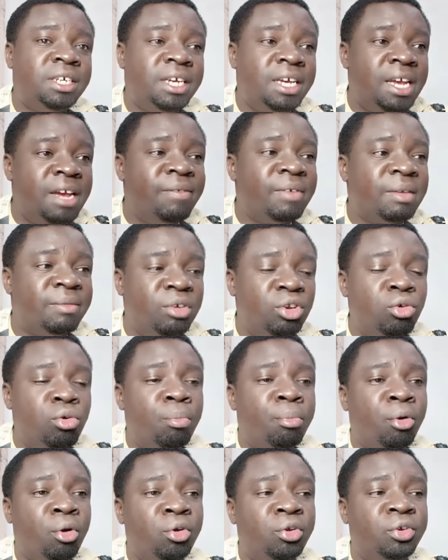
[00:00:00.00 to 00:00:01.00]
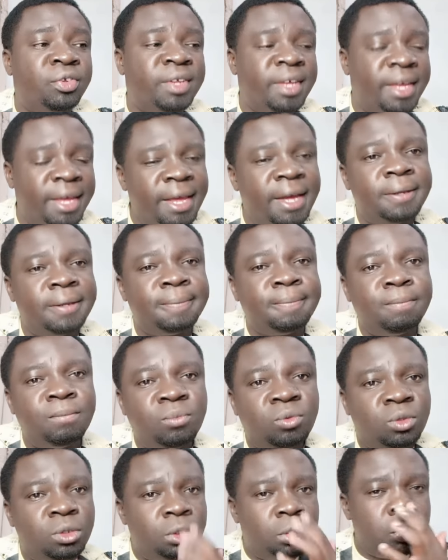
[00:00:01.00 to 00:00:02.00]
every video produced here,
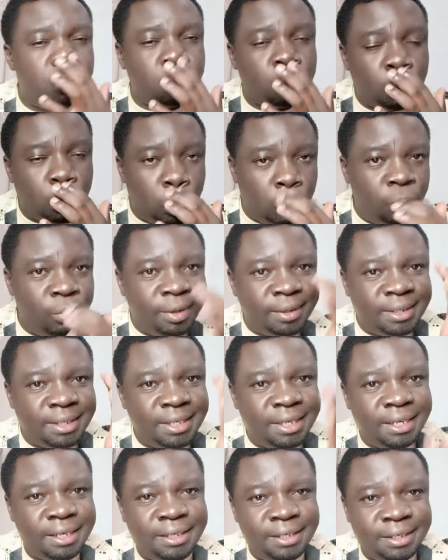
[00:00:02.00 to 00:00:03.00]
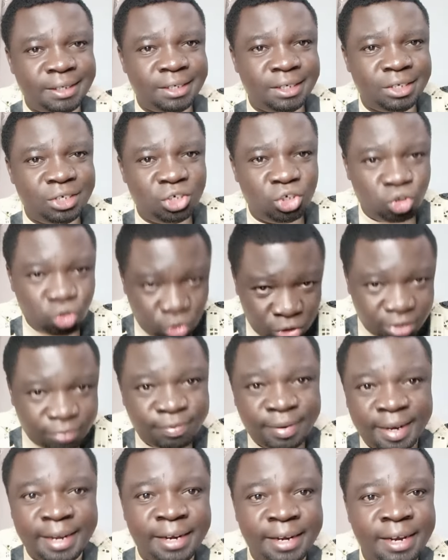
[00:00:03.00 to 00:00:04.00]
you will always get
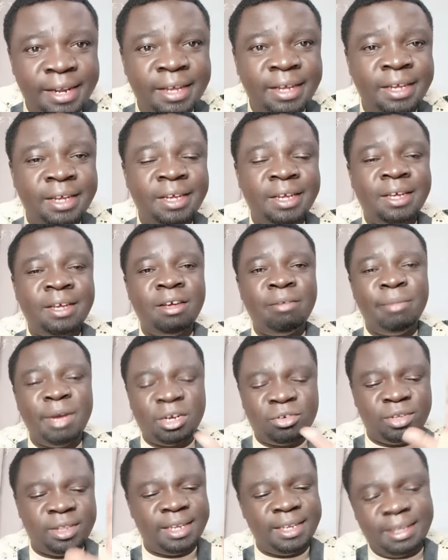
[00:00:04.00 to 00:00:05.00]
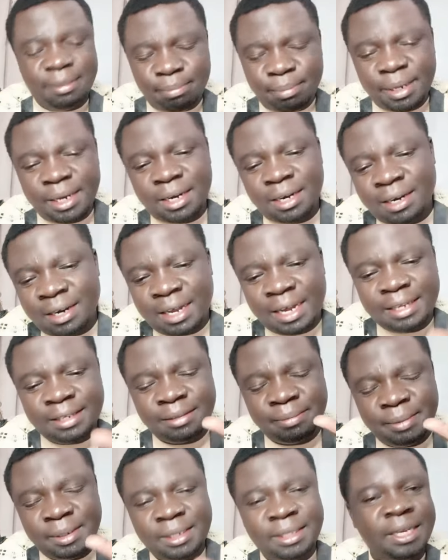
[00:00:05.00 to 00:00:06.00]
notified. Make sure that the bell has
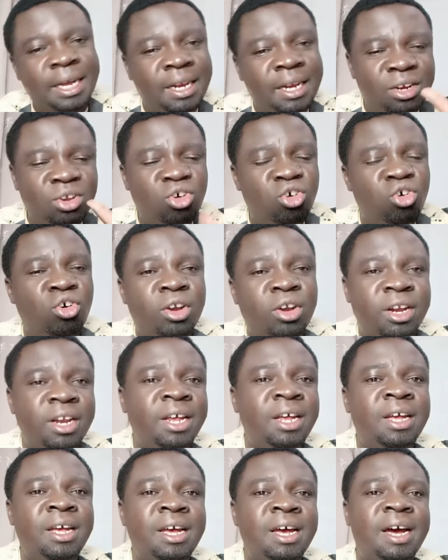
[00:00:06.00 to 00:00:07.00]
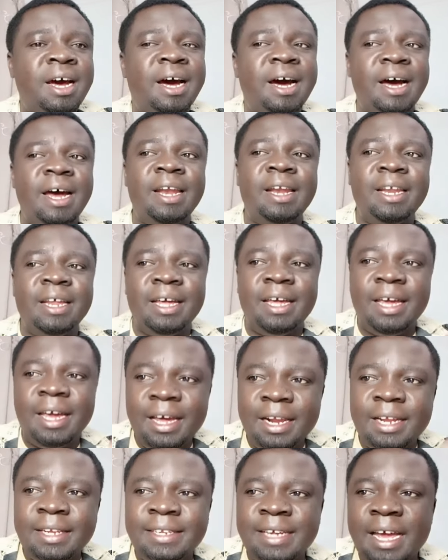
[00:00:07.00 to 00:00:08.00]
been turned on. And
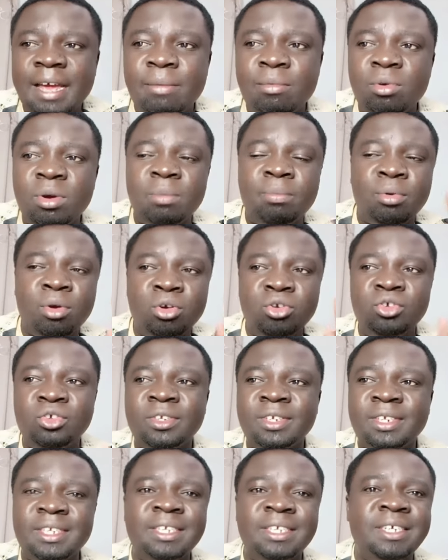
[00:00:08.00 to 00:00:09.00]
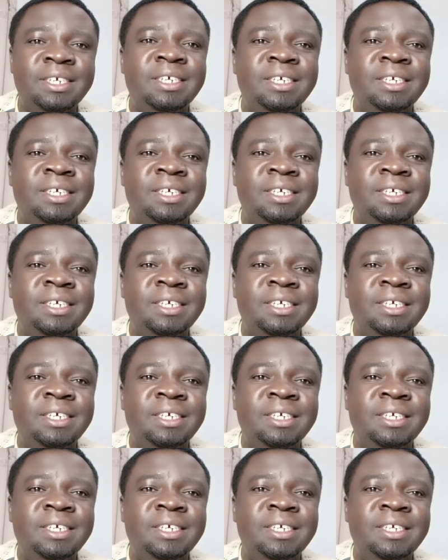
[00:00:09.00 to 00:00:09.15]
anytime we produce,